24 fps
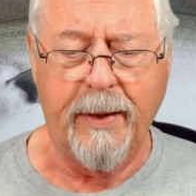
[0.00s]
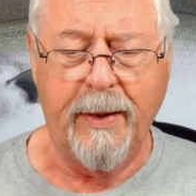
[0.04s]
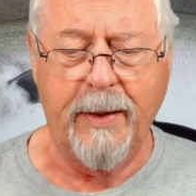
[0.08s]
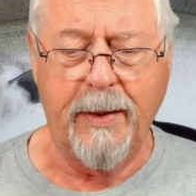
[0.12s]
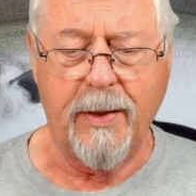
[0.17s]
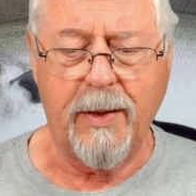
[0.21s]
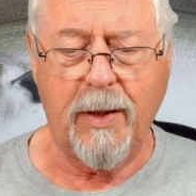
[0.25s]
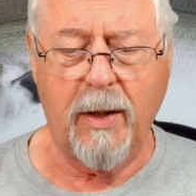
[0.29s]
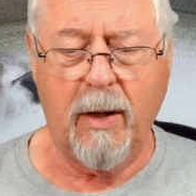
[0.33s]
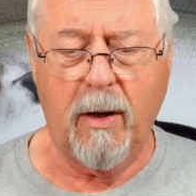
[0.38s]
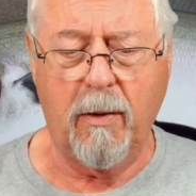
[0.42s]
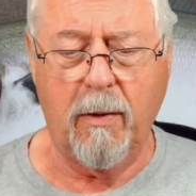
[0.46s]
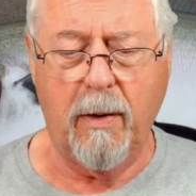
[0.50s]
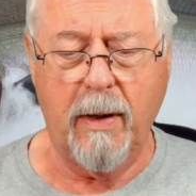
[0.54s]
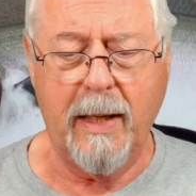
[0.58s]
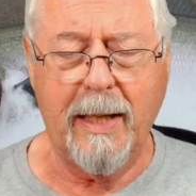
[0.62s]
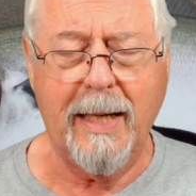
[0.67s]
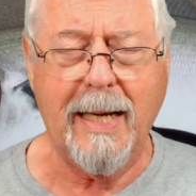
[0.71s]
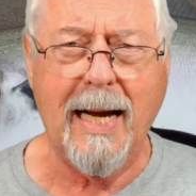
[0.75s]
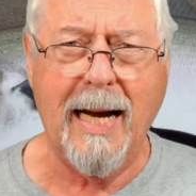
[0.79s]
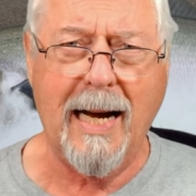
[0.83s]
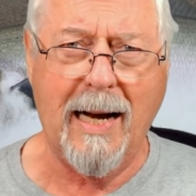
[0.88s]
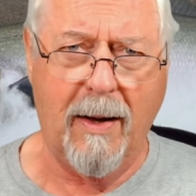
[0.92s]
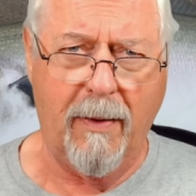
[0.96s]
So,
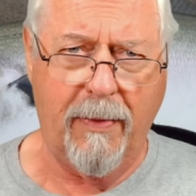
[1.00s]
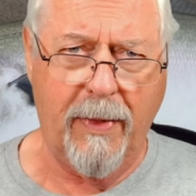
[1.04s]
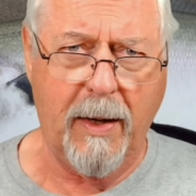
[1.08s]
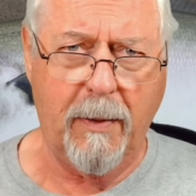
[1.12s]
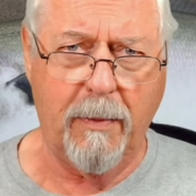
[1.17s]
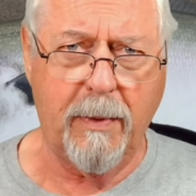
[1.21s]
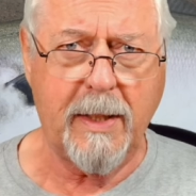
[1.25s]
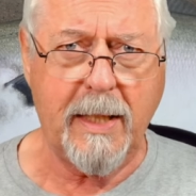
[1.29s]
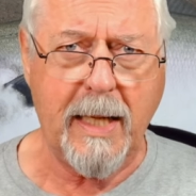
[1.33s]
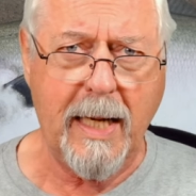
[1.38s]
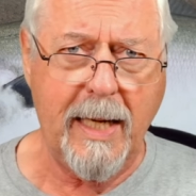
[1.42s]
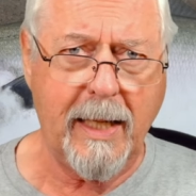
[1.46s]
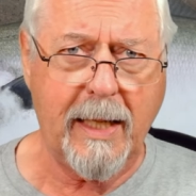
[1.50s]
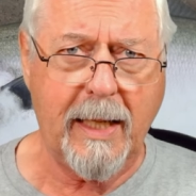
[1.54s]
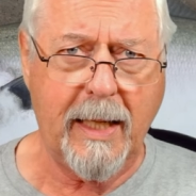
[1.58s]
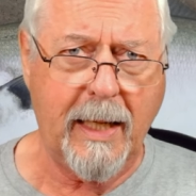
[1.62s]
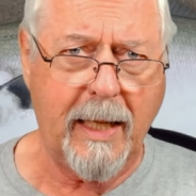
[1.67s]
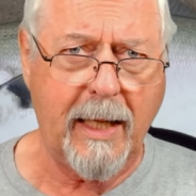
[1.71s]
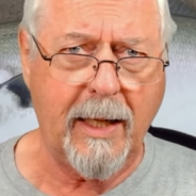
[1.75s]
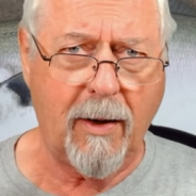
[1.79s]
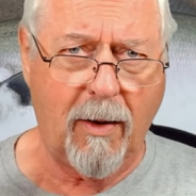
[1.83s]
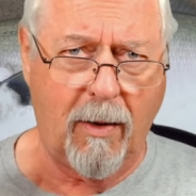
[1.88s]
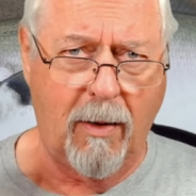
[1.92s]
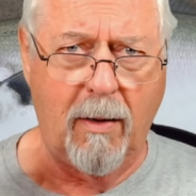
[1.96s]
yeah, they were taking
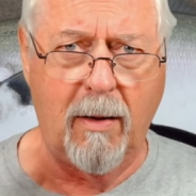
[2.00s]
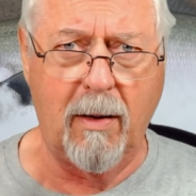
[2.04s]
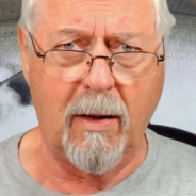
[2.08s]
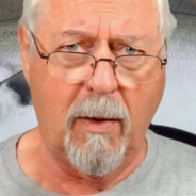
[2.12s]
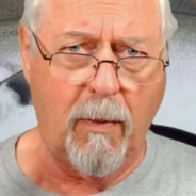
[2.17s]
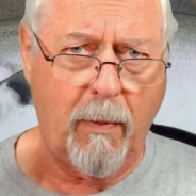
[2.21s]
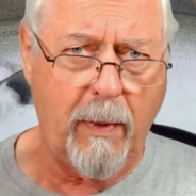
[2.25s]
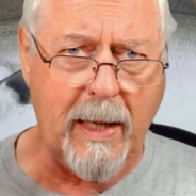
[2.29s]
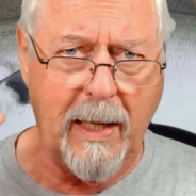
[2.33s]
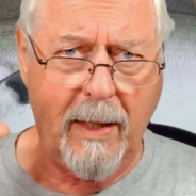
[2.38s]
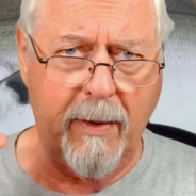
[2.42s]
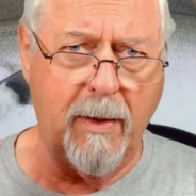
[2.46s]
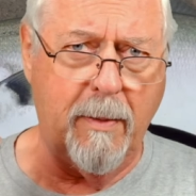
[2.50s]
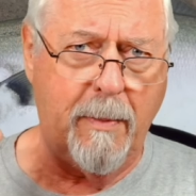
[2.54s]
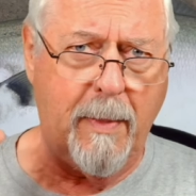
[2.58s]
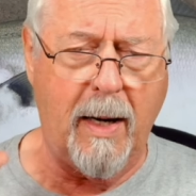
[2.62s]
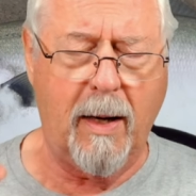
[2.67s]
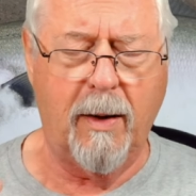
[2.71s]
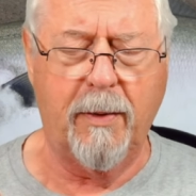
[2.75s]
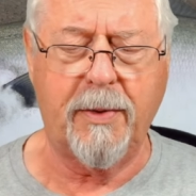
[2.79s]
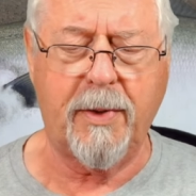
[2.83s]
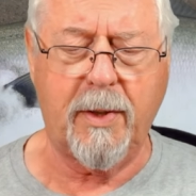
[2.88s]
it all away in the mouth.